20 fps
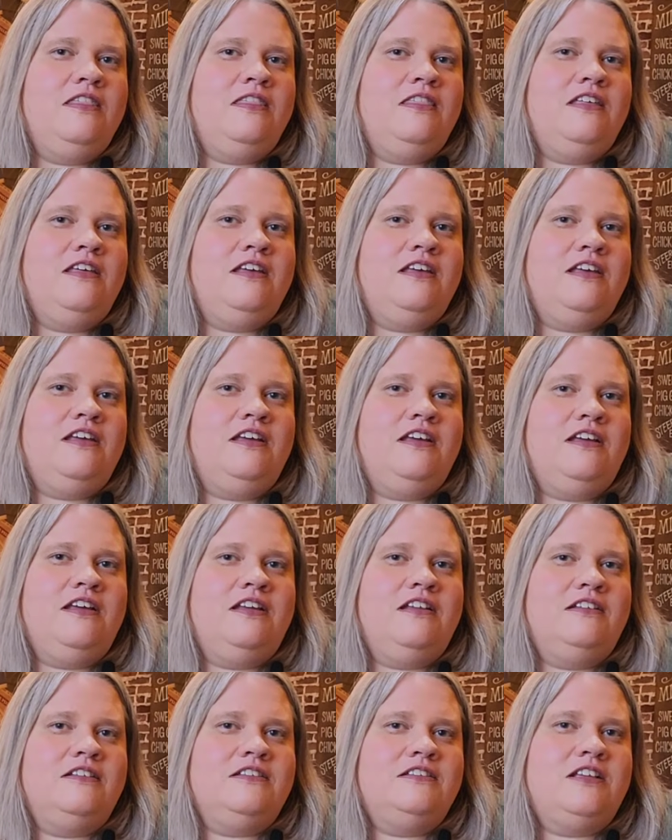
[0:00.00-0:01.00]

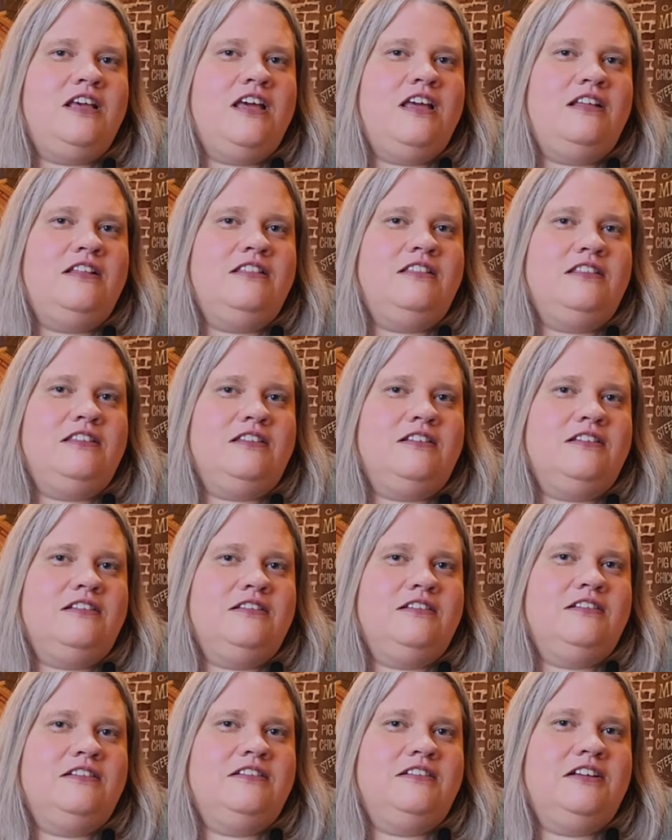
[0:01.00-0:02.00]
the 10th,
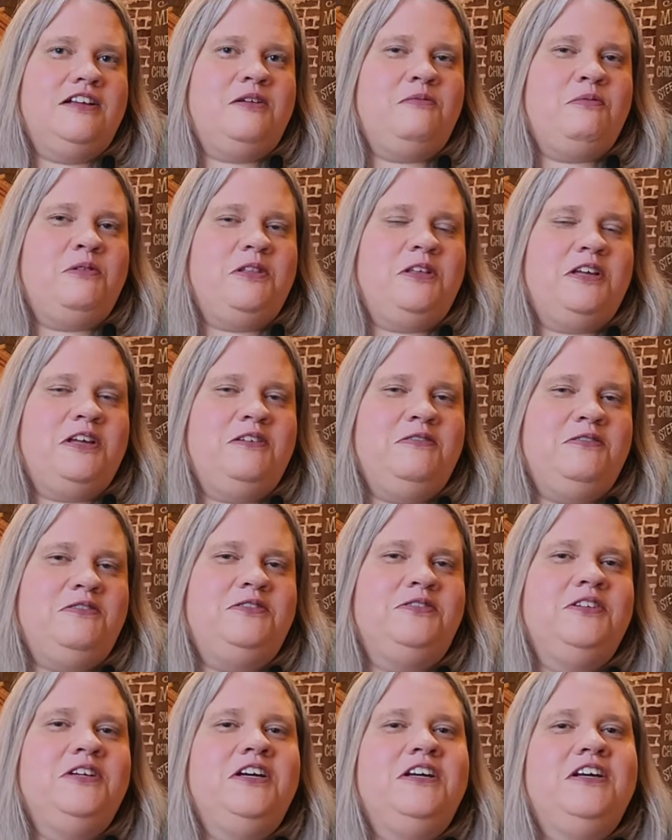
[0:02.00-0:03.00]
I believe,